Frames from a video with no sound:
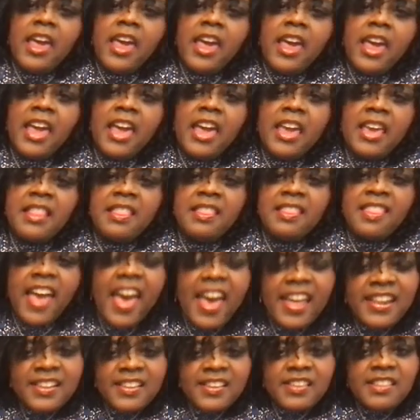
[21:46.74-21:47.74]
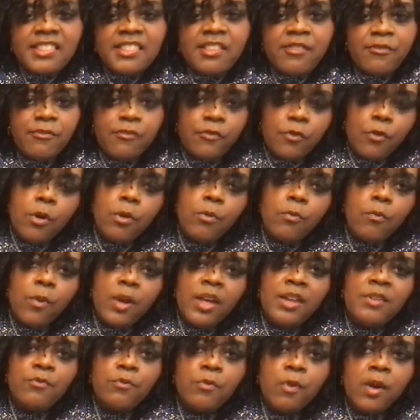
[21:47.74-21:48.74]
And that's the
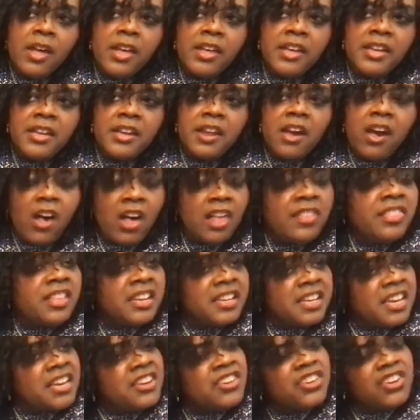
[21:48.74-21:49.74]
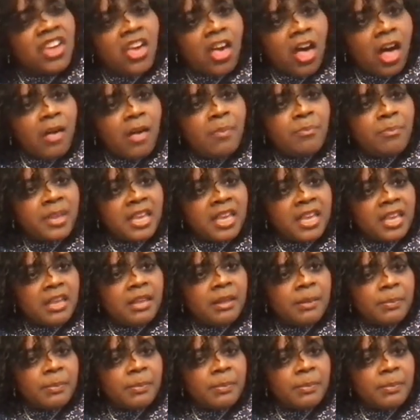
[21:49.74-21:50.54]
411 on the Ninja Combi.